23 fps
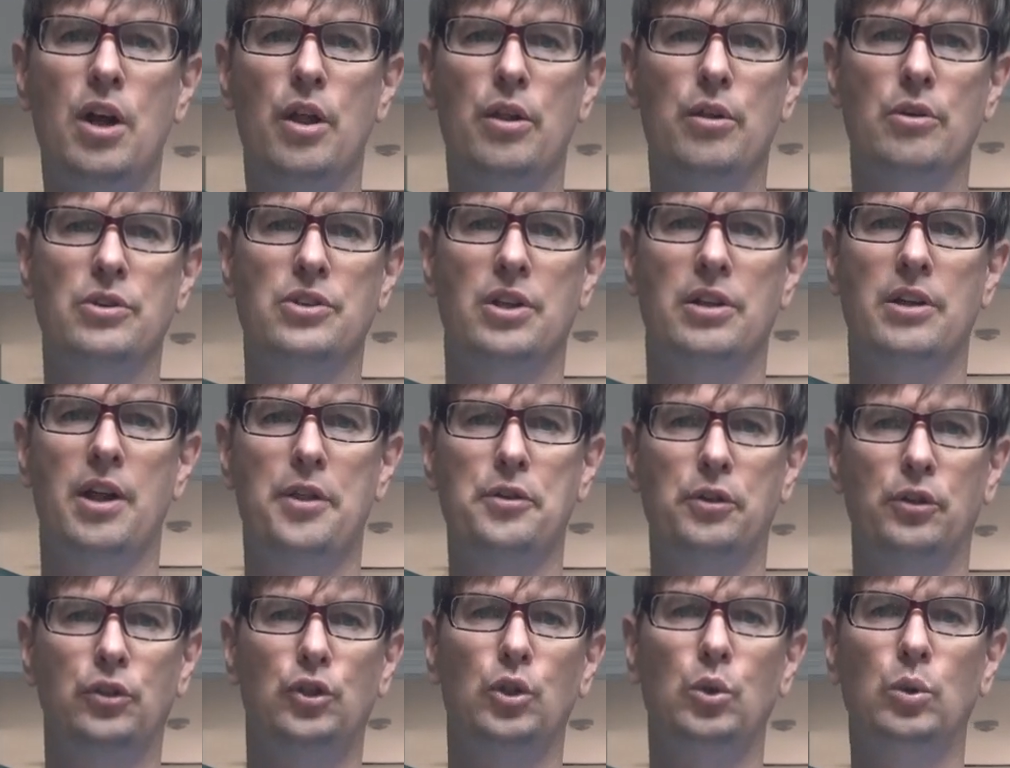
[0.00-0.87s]
There's
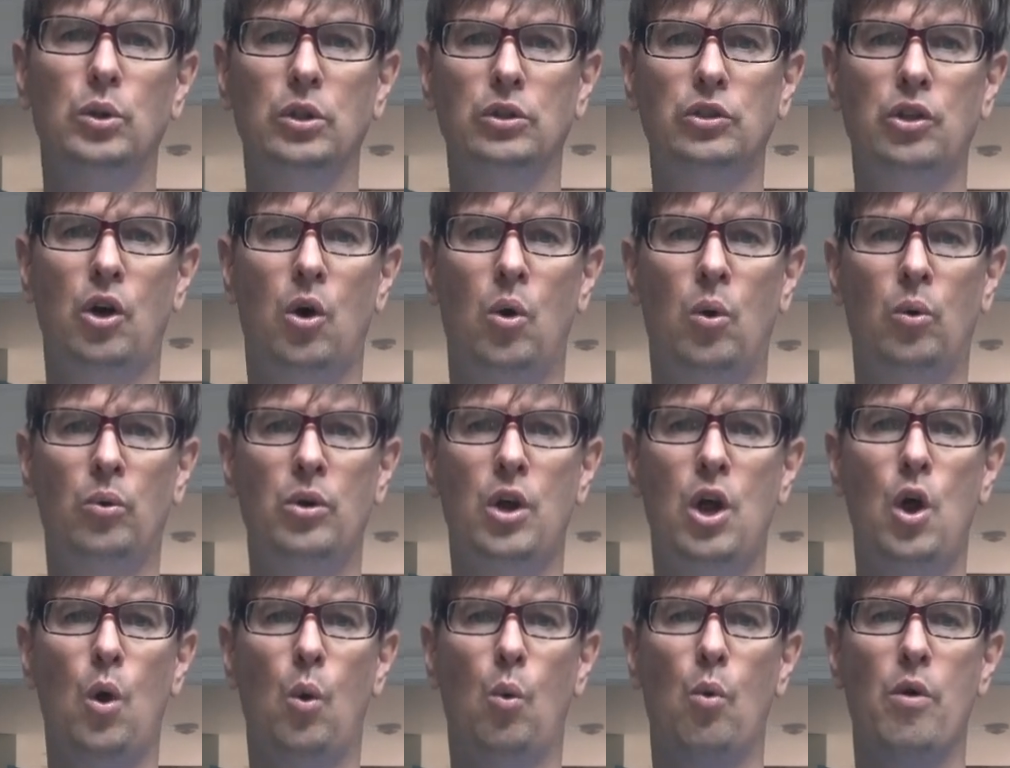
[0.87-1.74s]
another dual
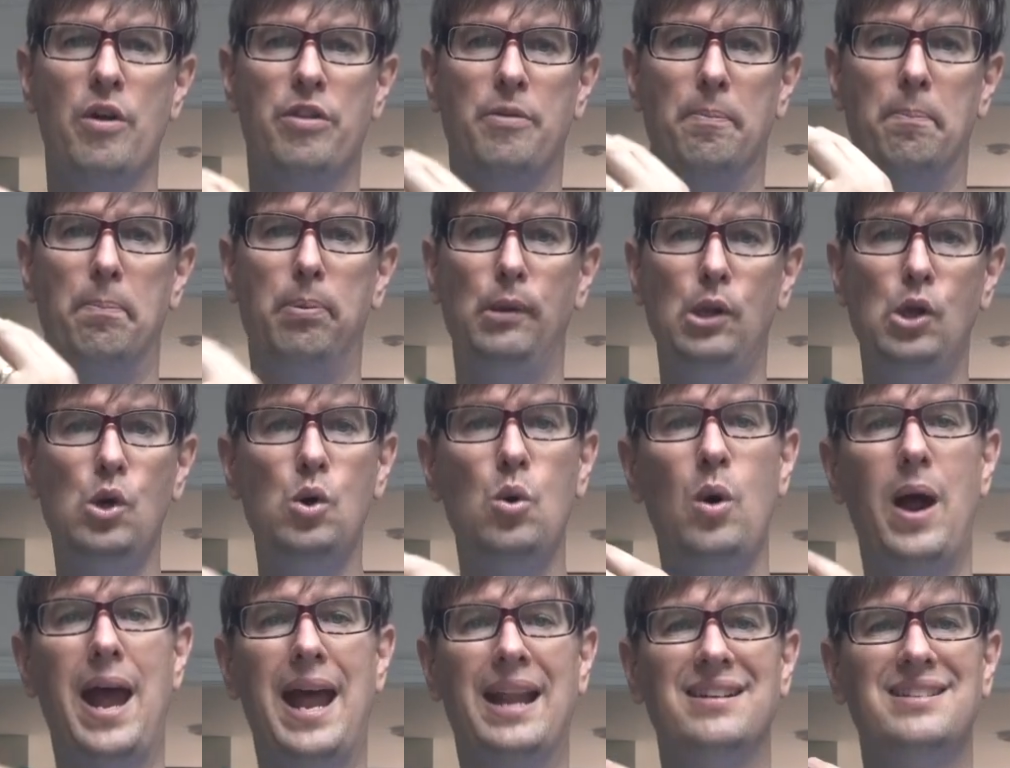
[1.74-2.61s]
tone with blue
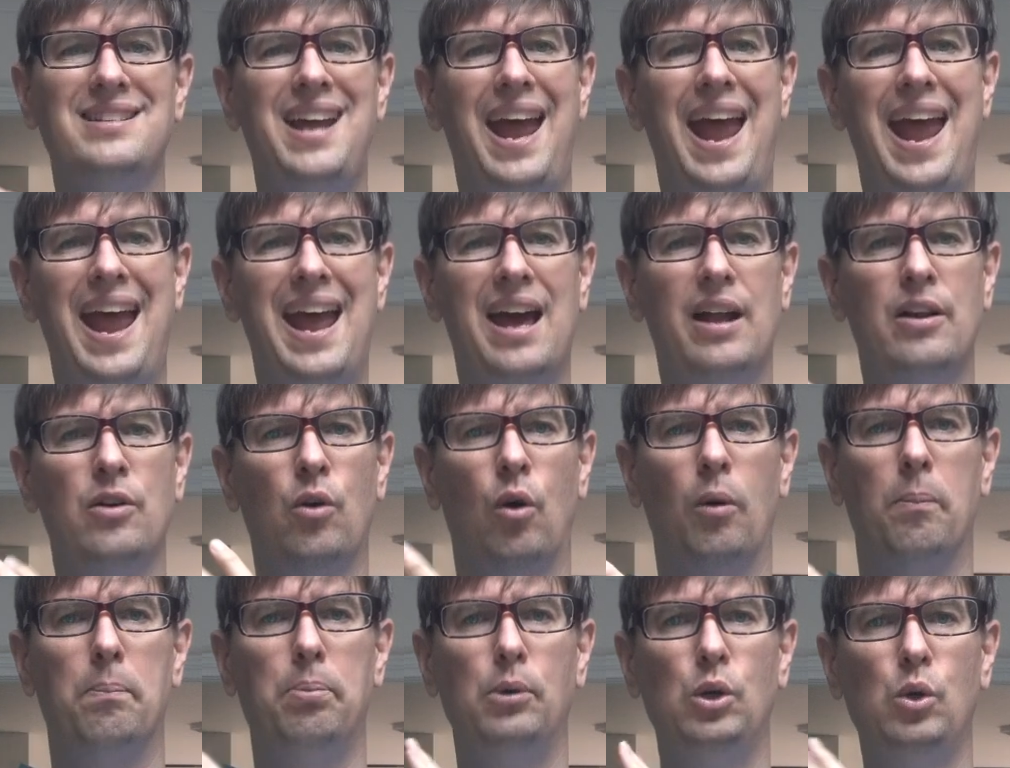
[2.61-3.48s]
and tan,
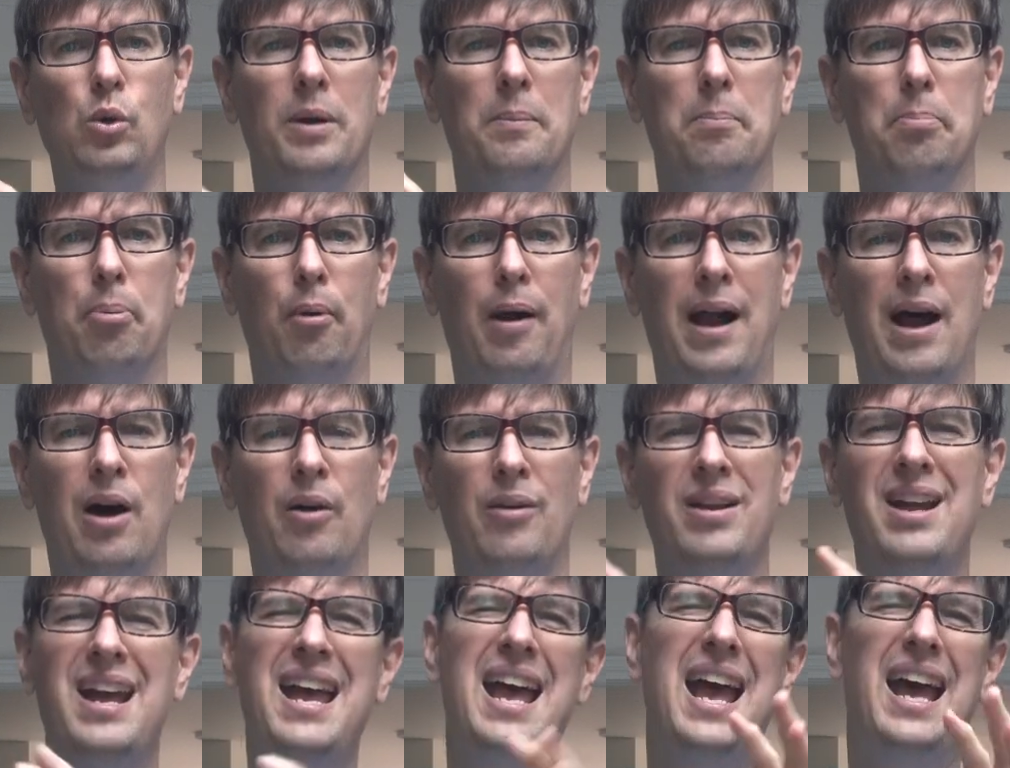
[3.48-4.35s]
or blue and brown.